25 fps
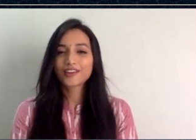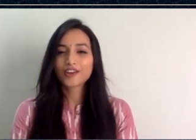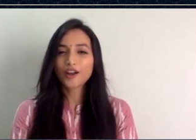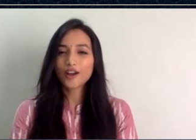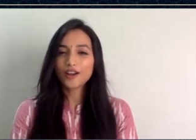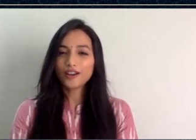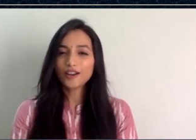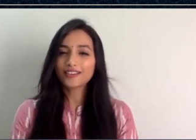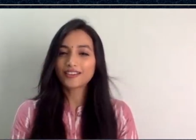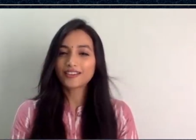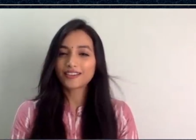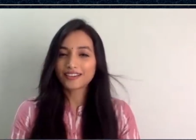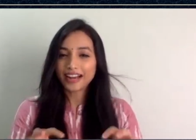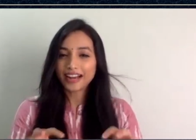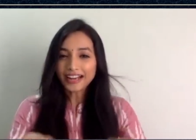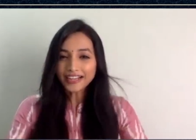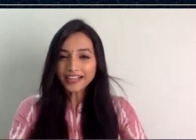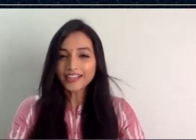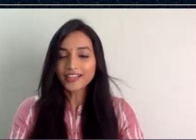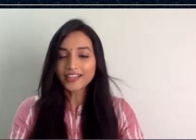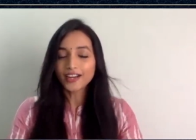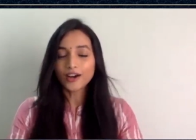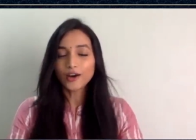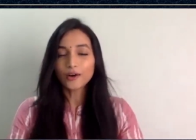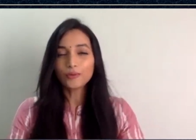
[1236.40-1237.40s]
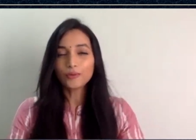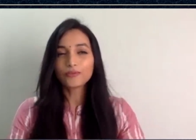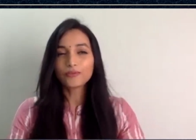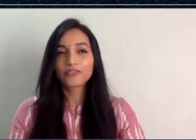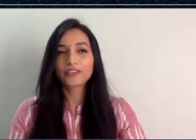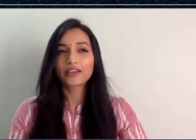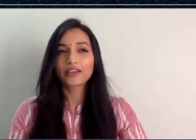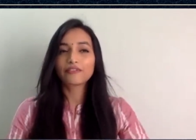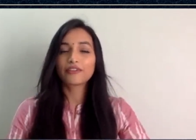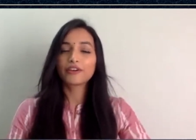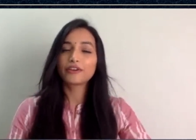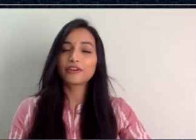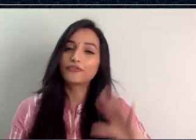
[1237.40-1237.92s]
not right now.
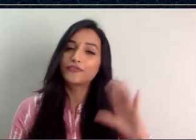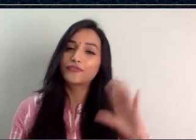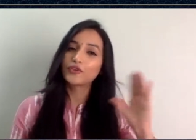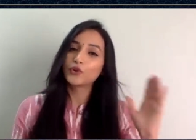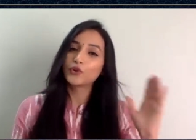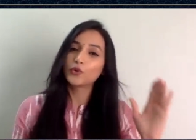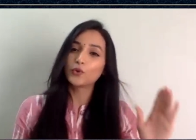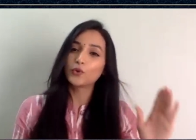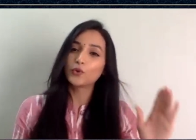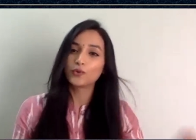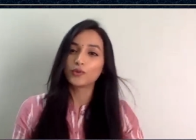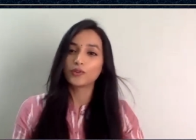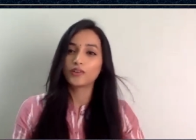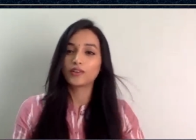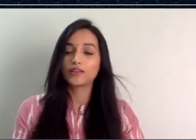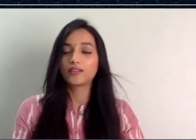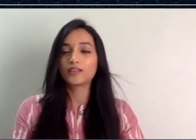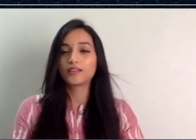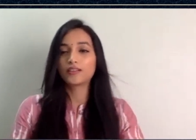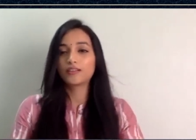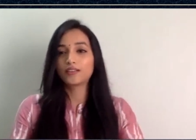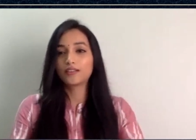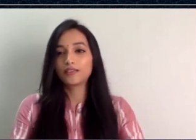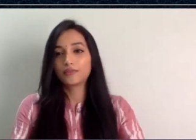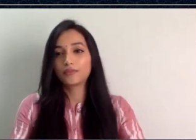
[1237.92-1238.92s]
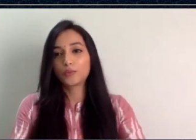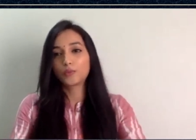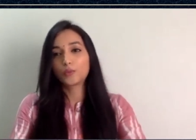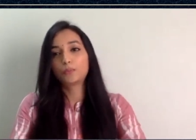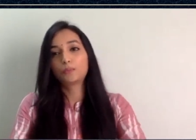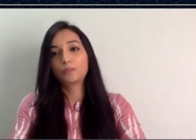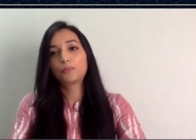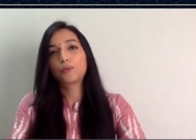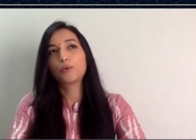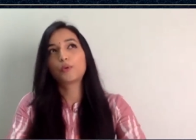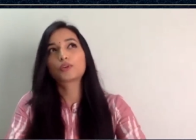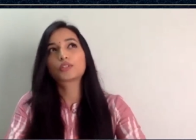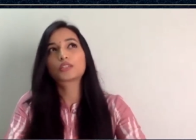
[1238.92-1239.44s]
There were few uh,
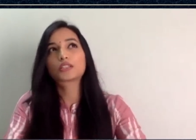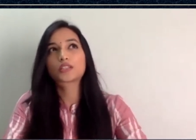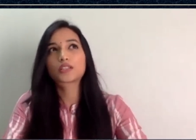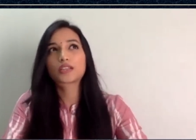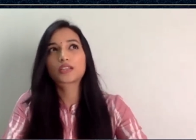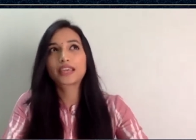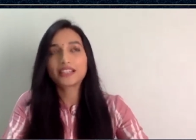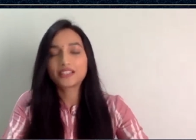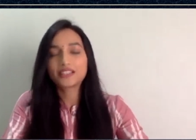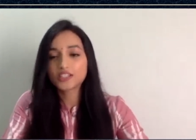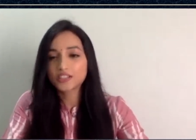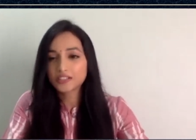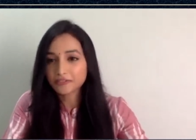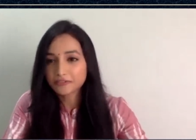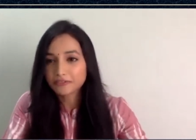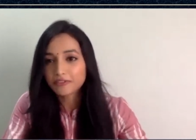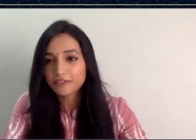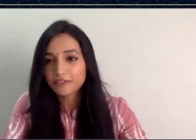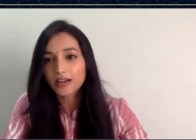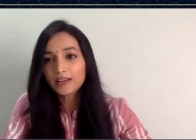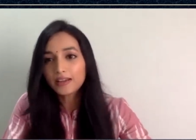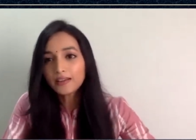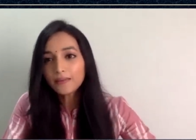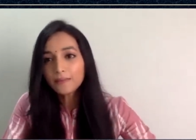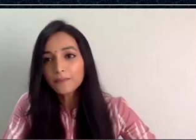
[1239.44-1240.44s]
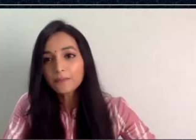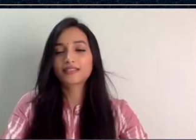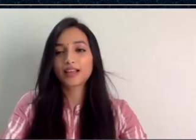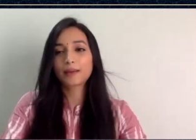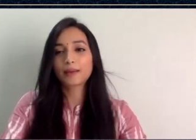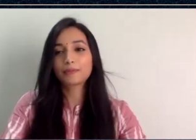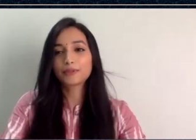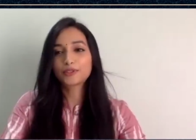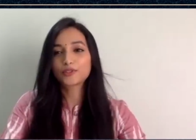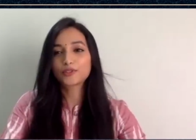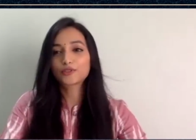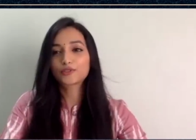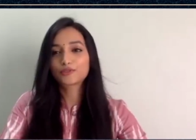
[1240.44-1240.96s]
post K G F one.
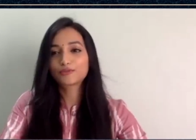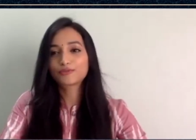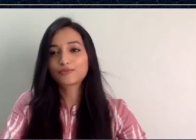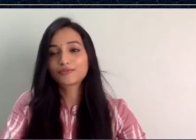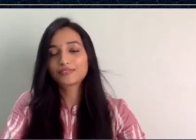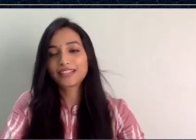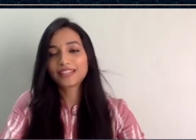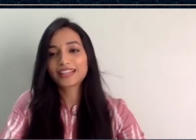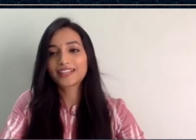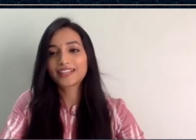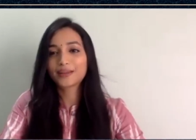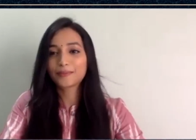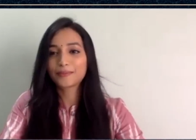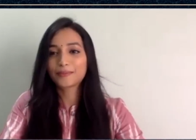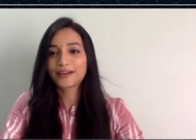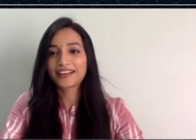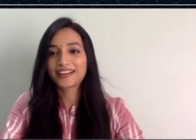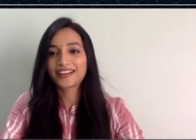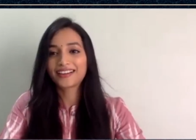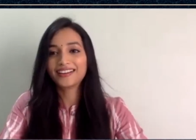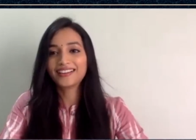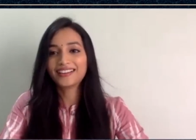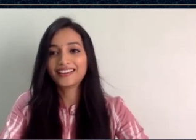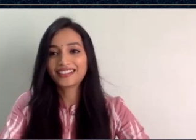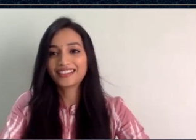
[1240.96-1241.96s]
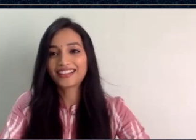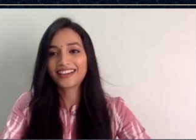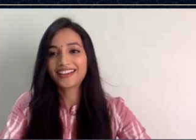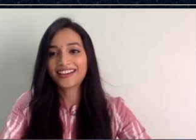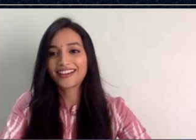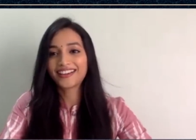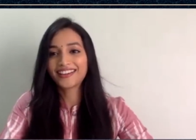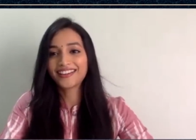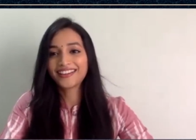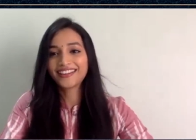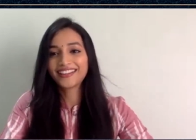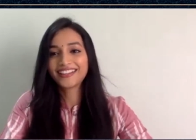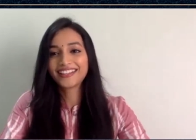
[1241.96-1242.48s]
Abhi to dekhna padega kya
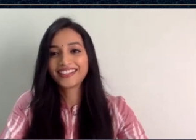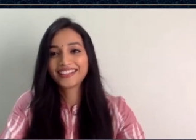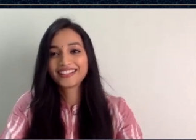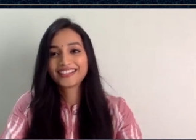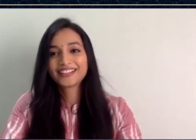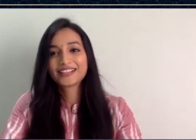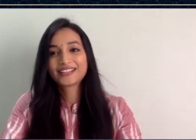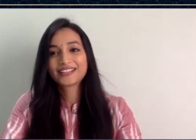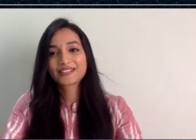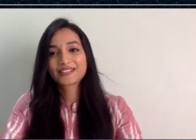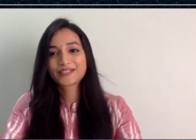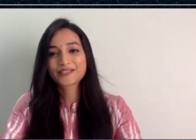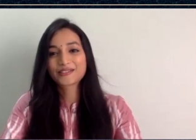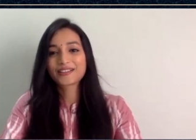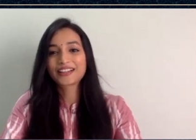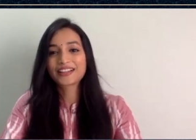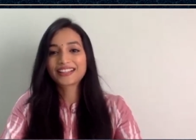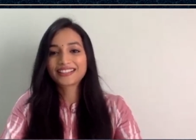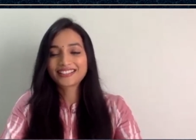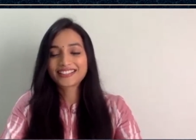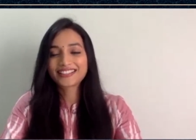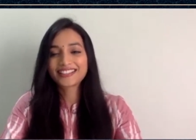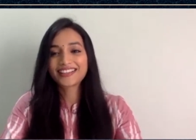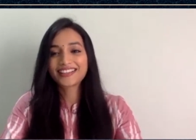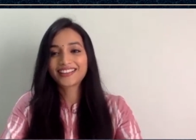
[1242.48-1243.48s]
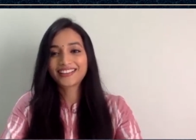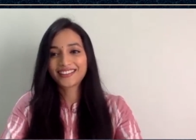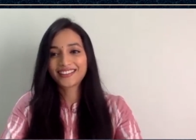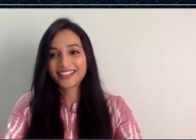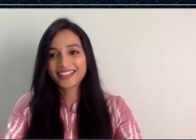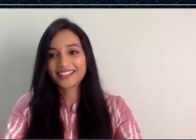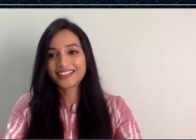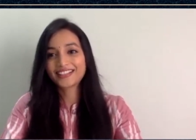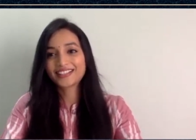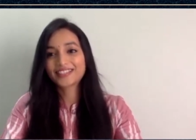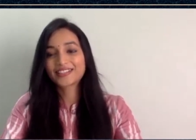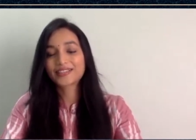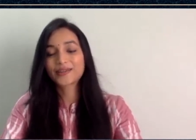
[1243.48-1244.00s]
hai. So let's see agar
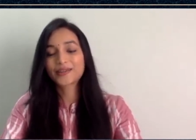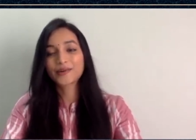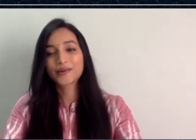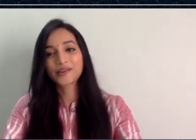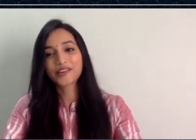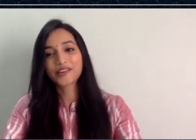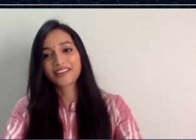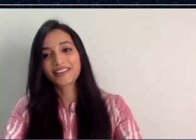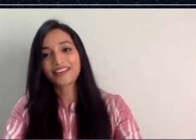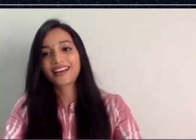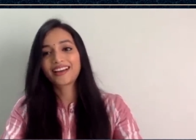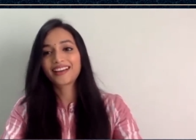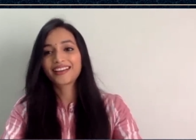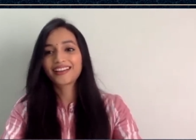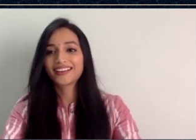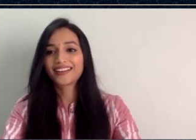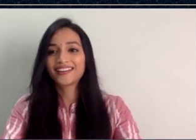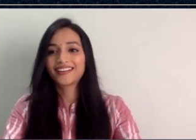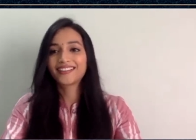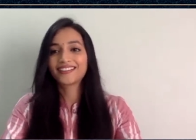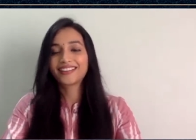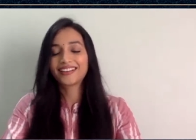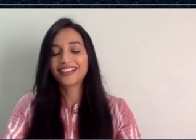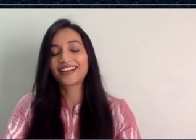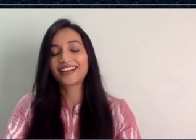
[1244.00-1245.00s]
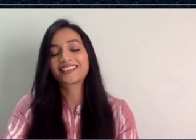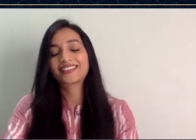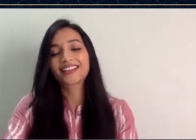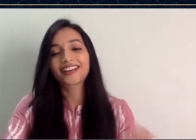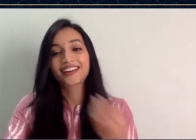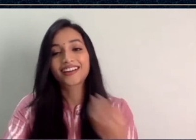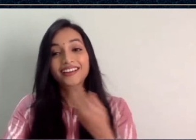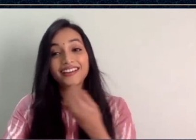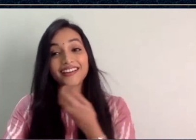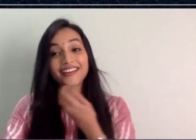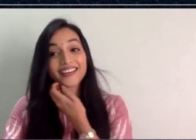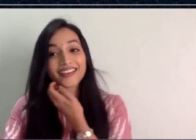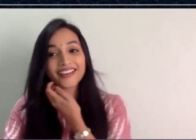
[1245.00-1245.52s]
Hindi se koi aayega aata
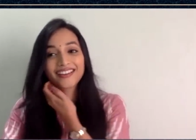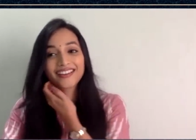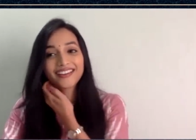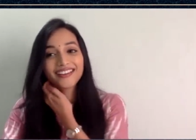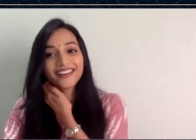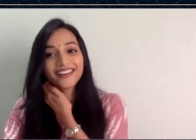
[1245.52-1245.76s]
hai ya nahi.